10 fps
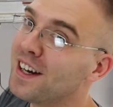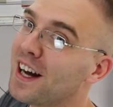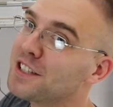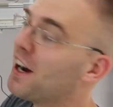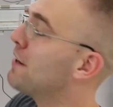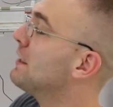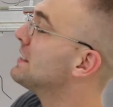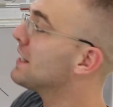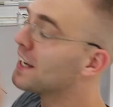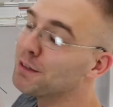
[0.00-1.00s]
I tried
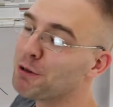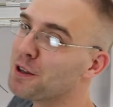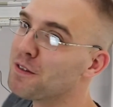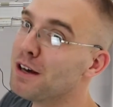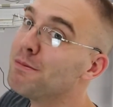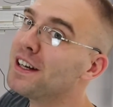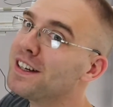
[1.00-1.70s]
resyncing both of them and